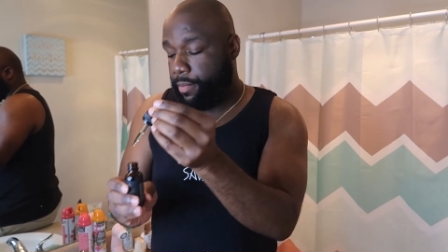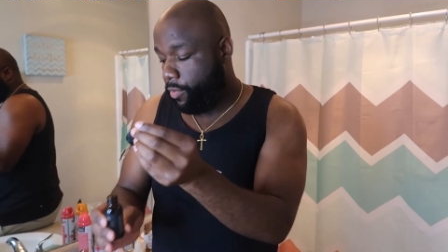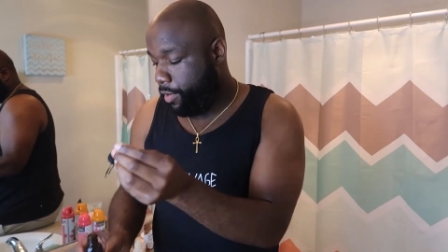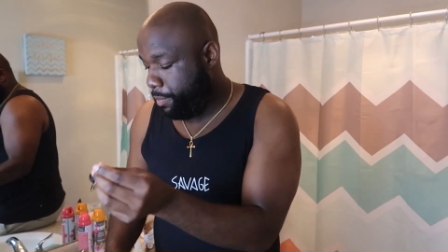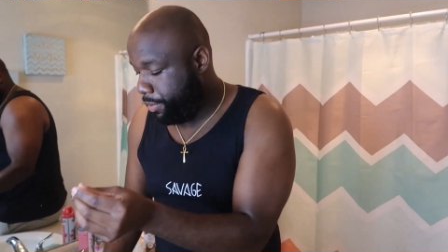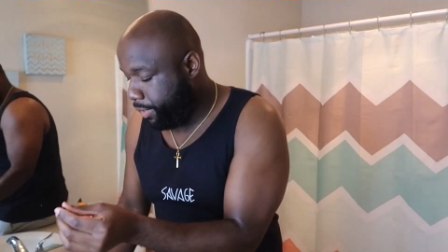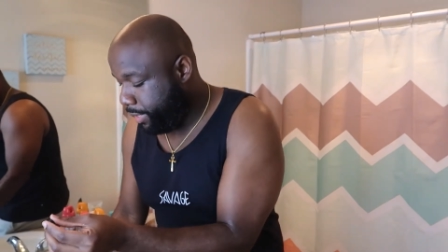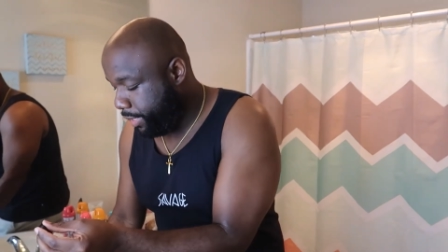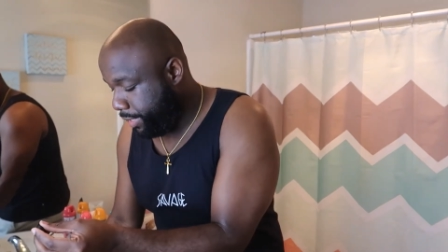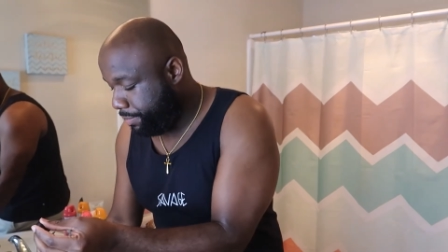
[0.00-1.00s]
I'm gonna
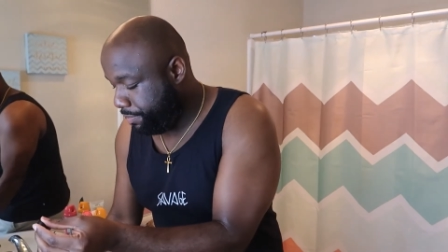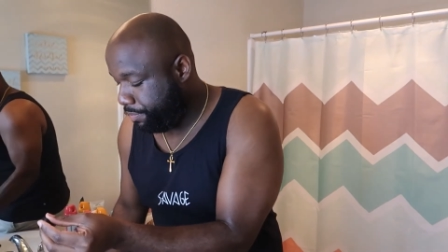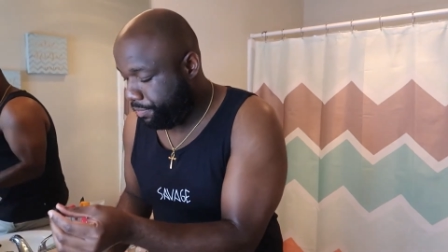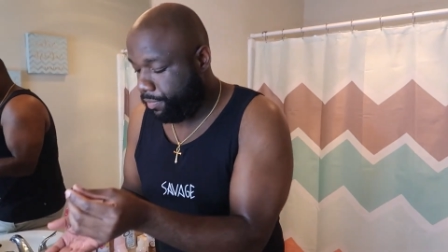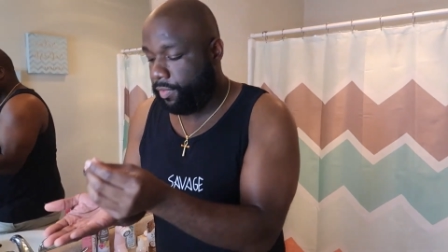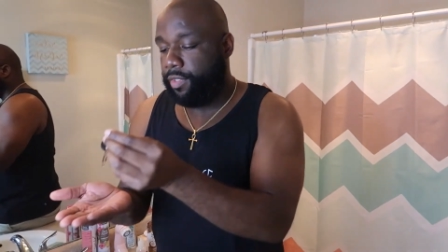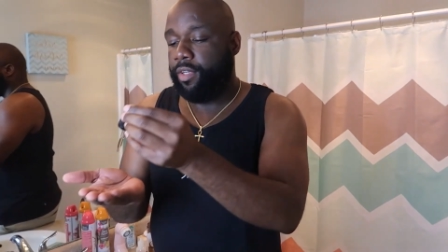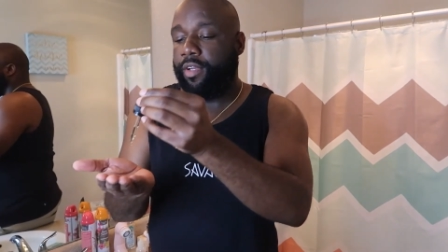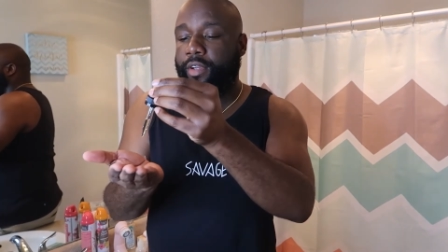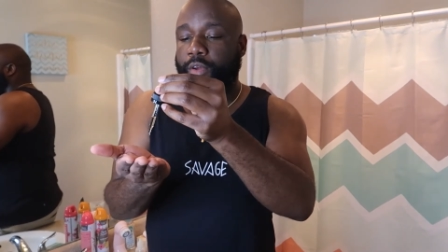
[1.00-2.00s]
put
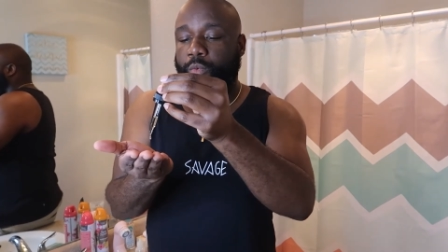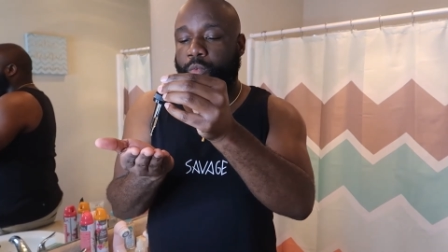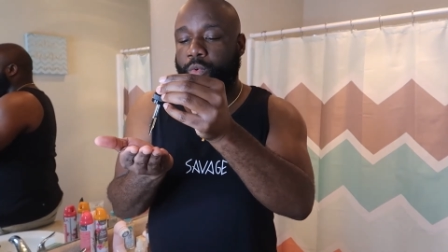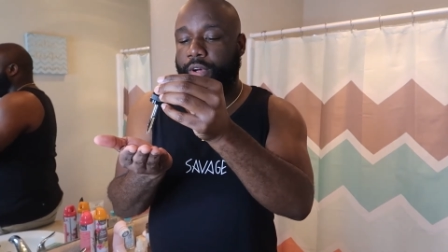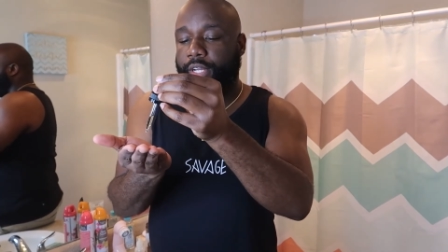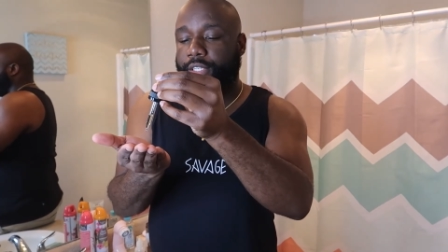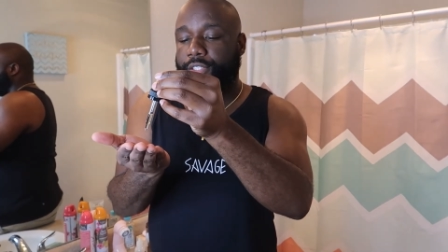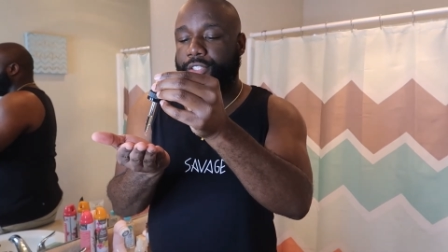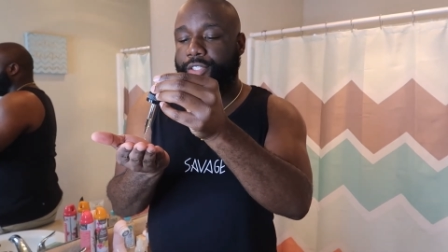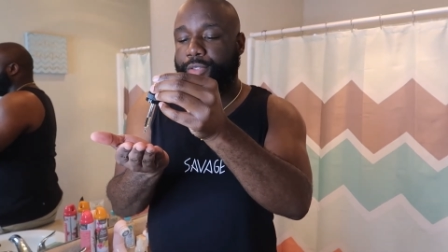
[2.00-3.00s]

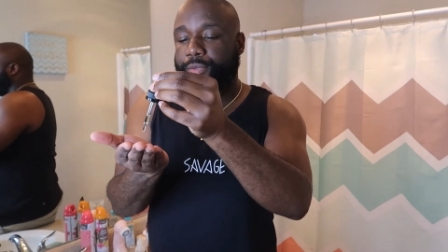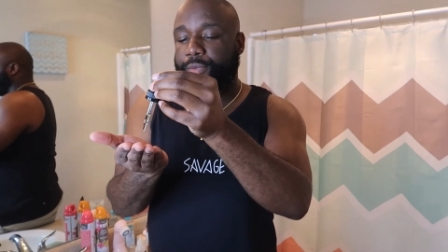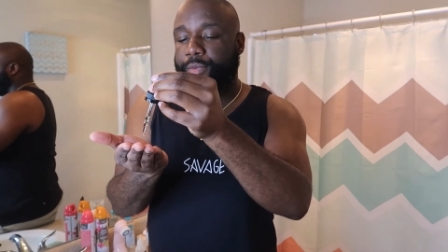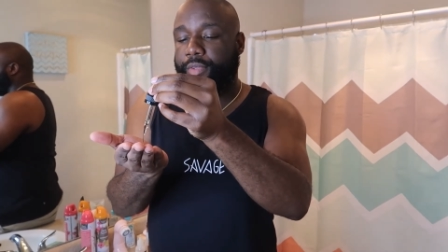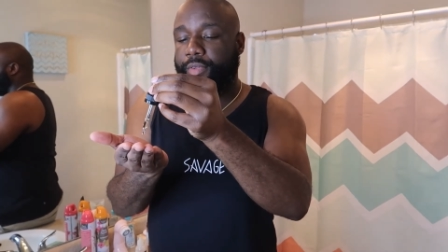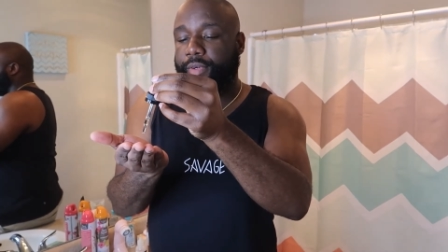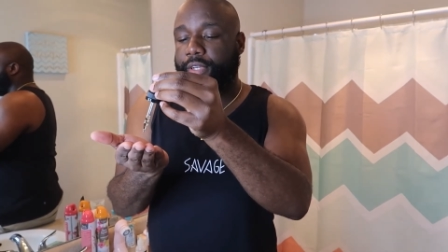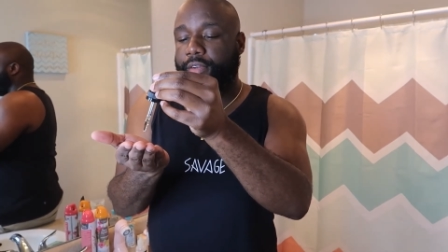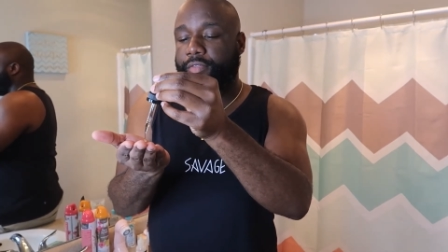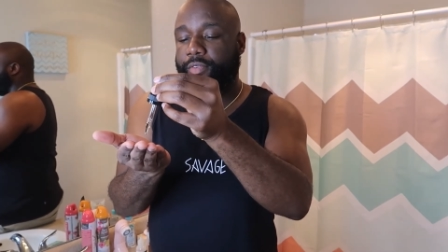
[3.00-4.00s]
one, two,
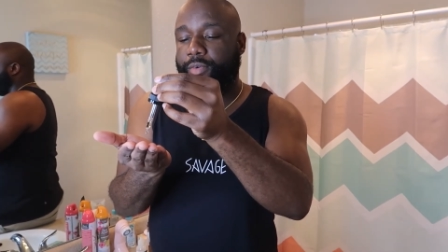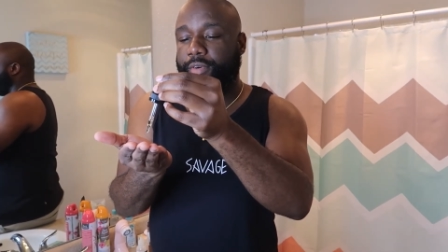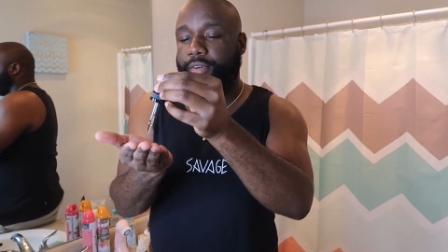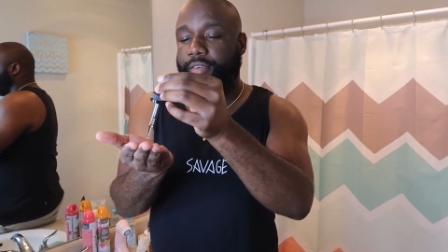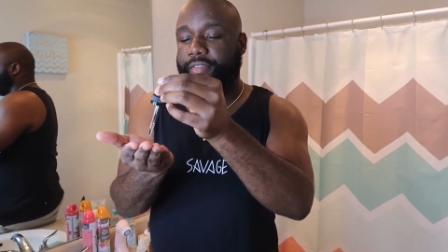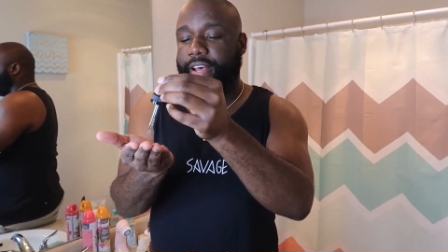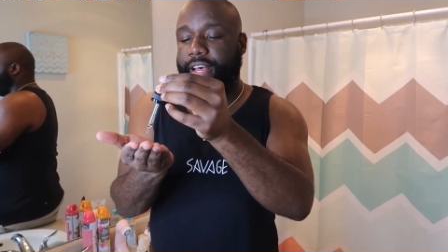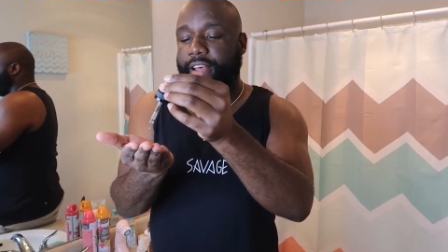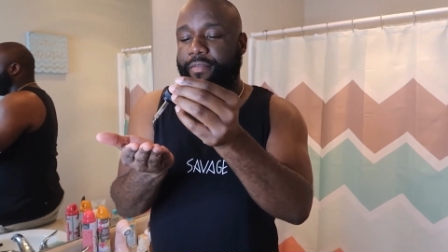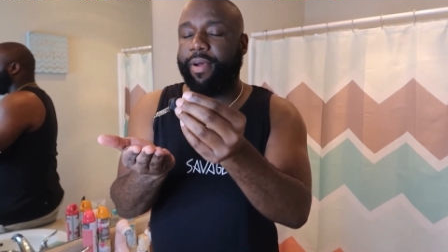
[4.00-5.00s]
three, four,
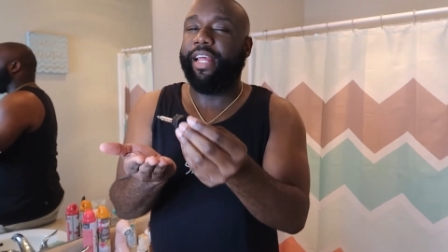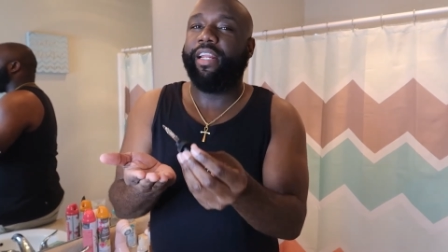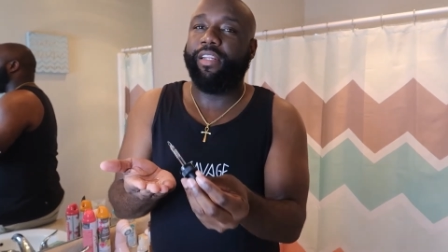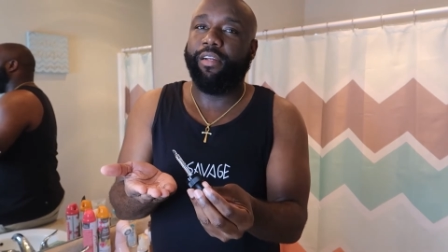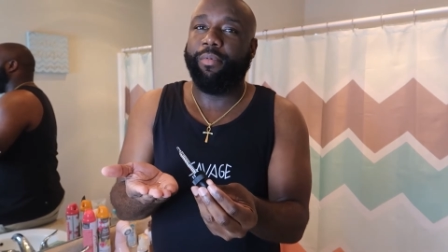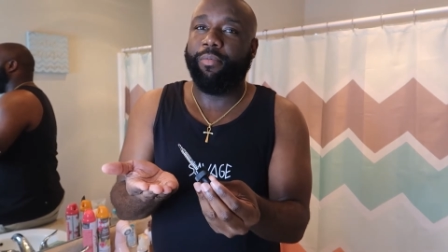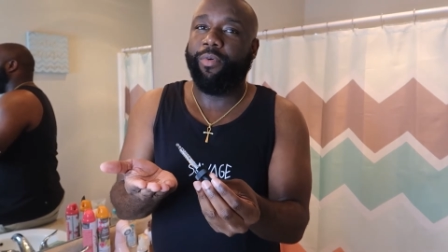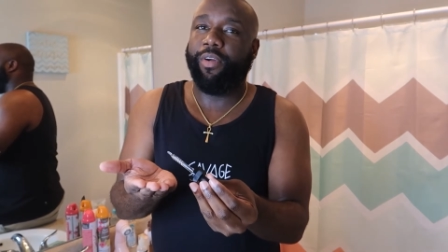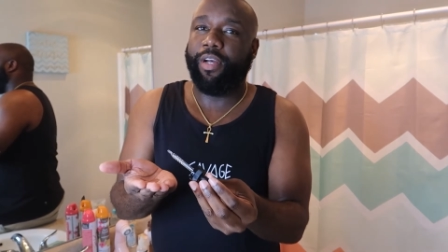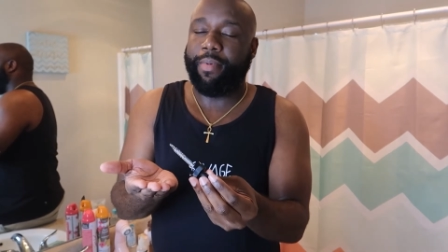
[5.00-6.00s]
five. I Probably had a little bit
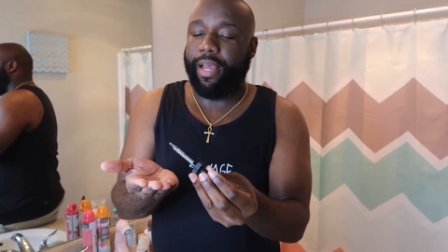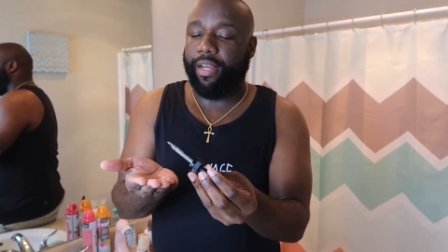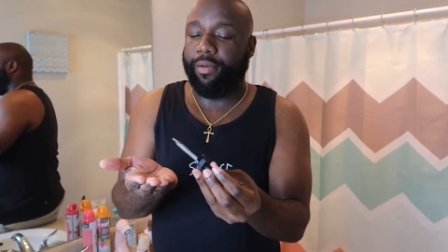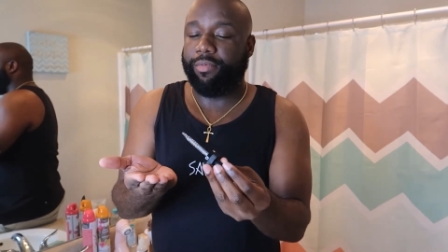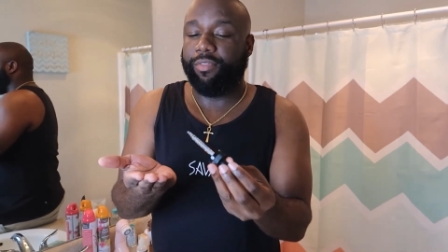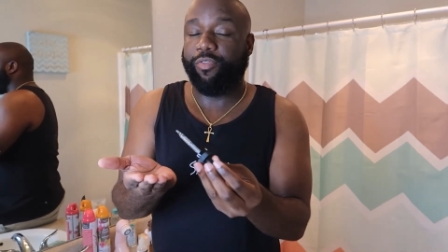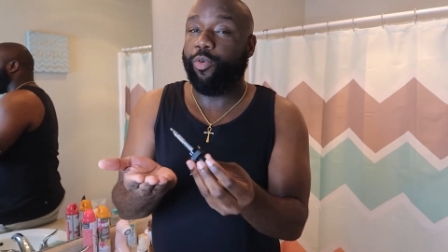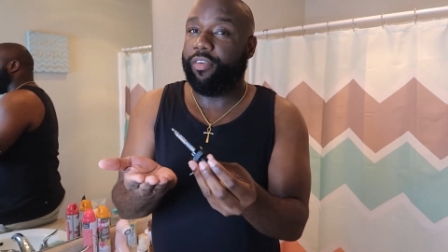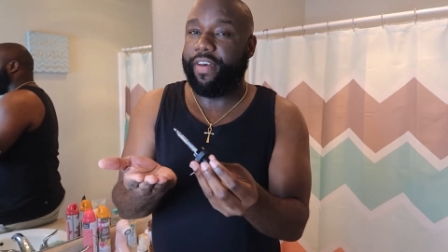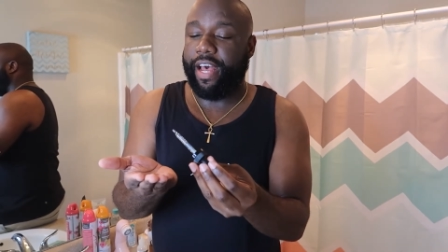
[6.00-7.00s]
more come out of there,
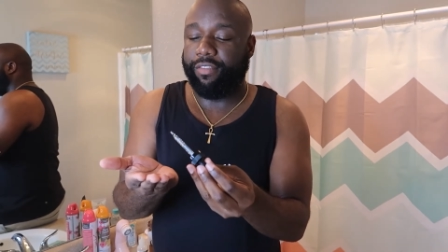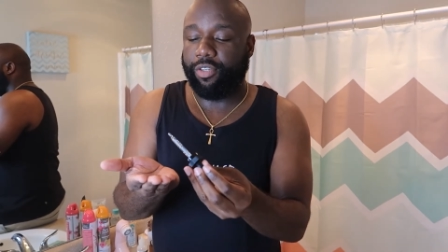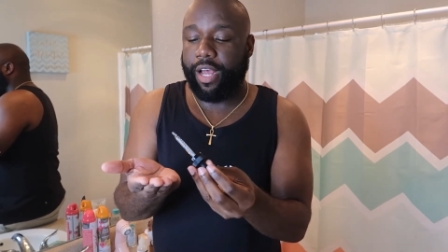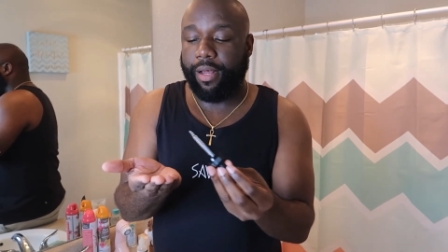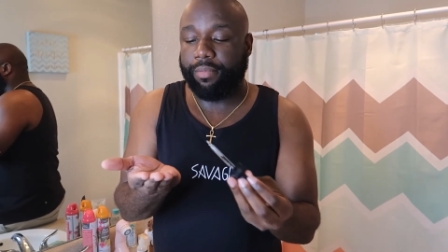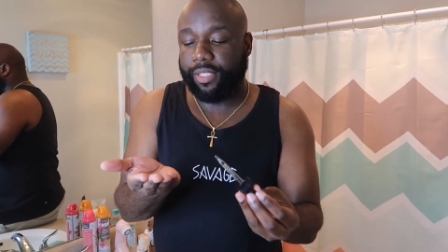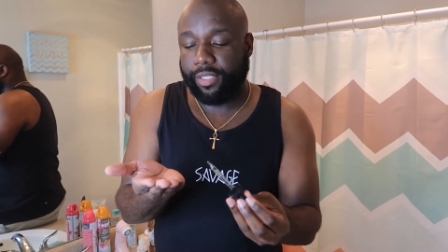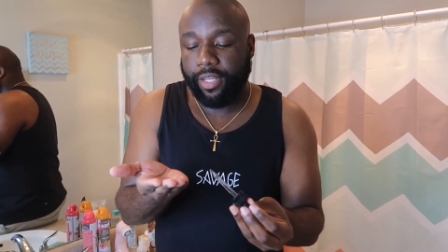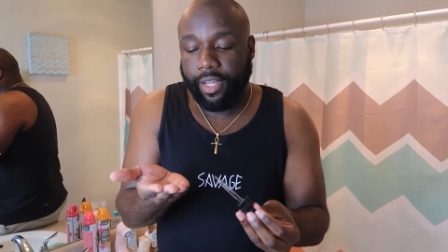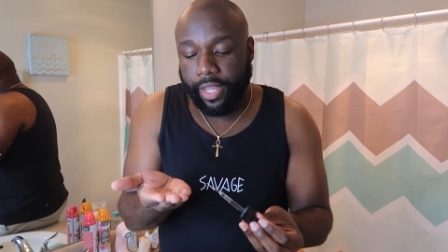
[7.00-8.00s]
four to five drops.